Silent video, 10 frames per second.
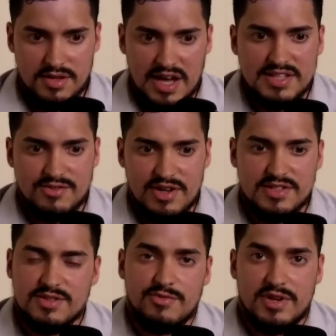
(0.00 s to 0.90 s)
God's grace
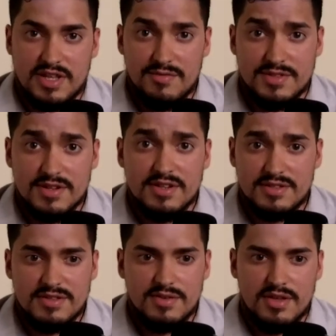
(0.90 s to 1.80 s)
is already given to
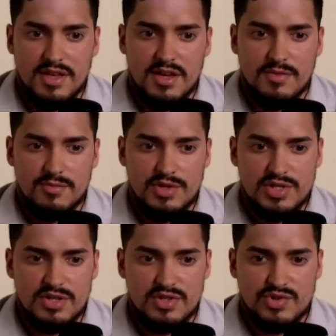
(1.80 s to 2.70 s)
us, and we
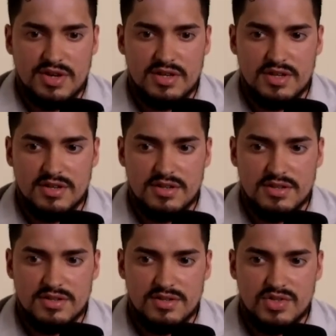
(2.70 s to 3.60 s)
shouldn't try to
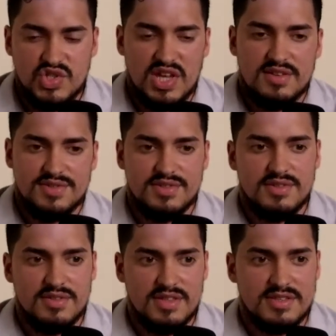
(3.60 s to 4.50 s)

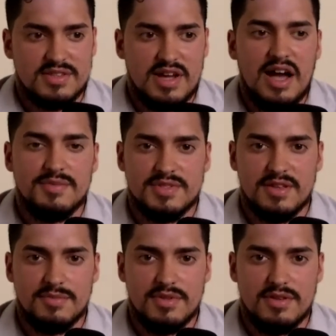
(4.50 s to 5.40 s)
chase this
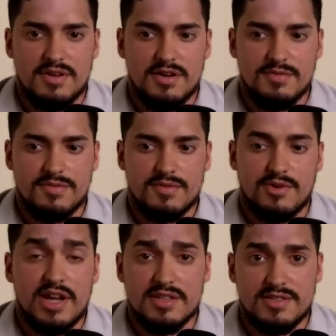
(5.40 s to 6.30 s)
concept of
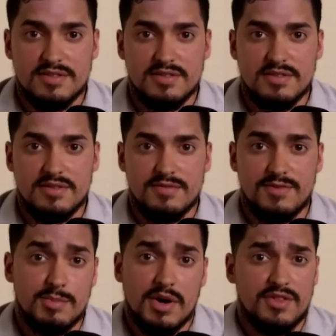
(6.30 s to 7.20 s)
grace
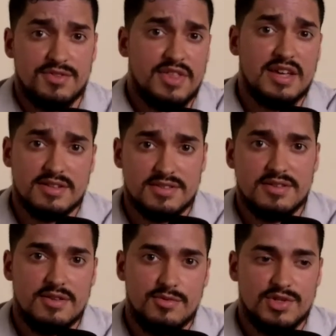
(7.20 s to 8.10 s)
from other
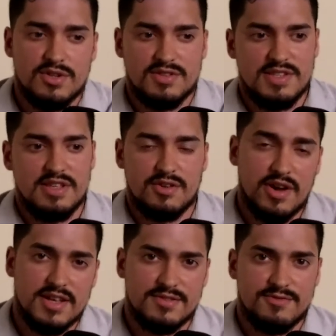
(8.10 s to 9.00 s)
things. We should seek
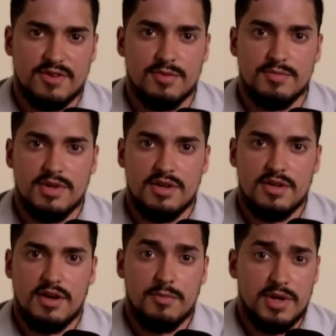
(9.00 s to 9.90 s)
grace from
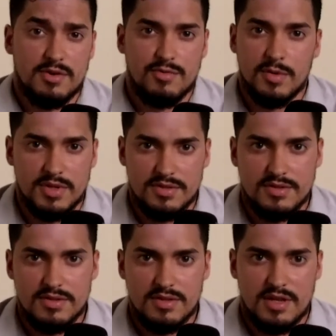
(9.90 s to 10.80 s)
a man or woman
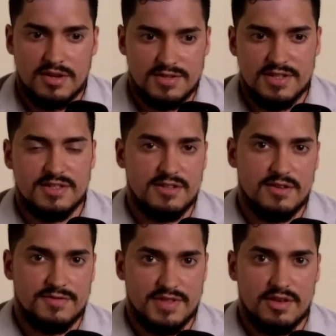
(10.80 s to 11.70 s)
in our season
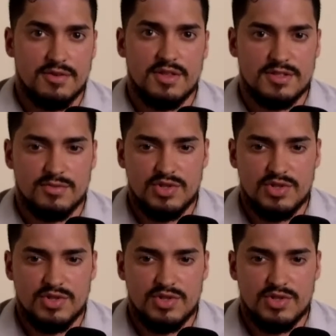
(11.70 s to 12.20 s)
of singleness.